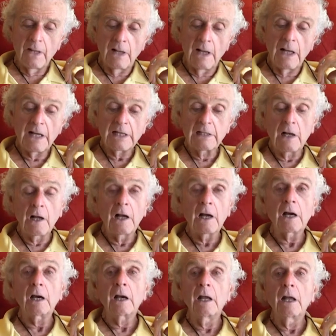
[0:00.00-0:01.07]

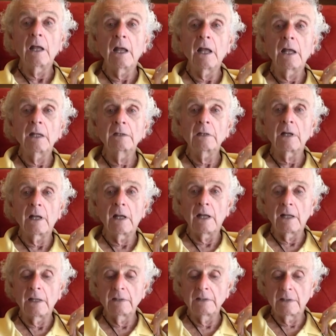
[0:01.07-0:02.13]
Hagar and
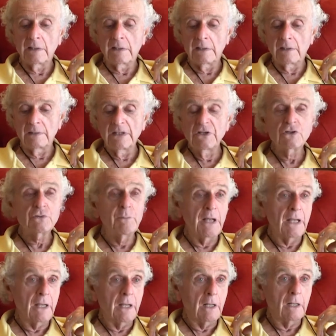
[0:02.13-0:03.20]

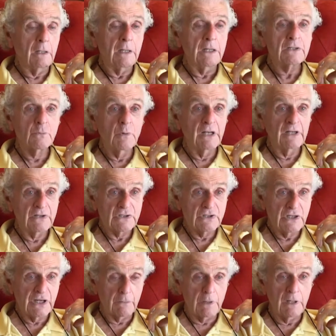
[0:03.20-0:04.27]
Ishmael, as well as
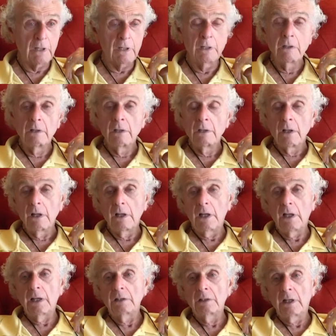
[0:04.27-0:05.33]
Sarah
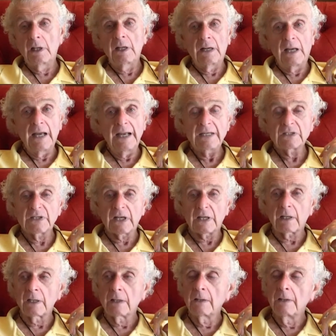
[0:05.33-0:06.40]
and
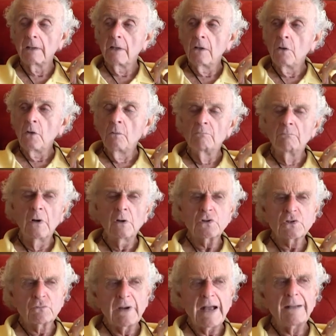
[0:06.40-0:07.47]
Isaac.
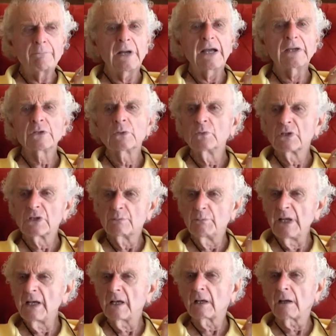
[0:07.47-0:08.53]
Most rabbis who
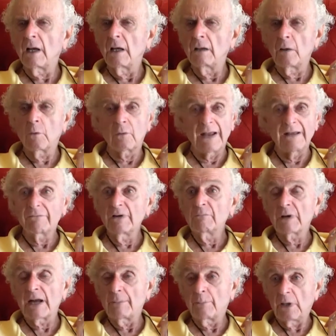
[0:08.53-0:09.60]
speak, or every
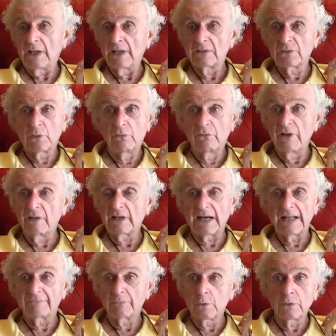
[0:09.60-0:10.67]
rabbi until then that I
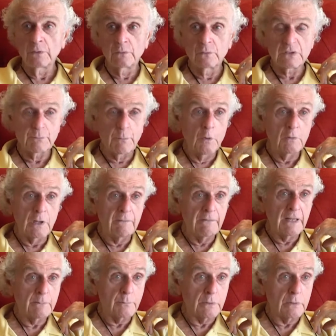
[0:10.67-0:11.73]
ever heard who spoke on
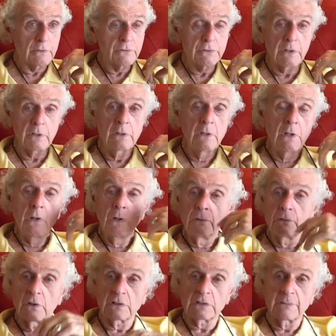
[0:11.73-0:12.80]
that parsha,
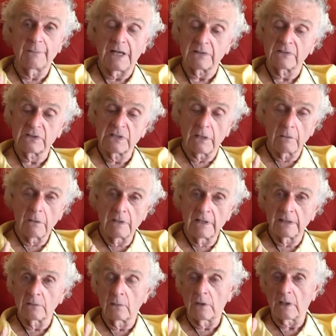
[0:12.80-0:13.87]
talks about Sarah, they
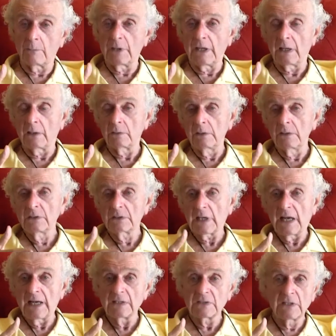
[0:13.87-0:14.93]
talk about
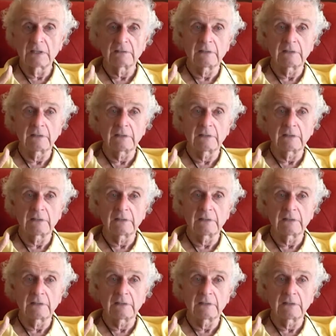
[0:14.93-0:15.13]
Isaac,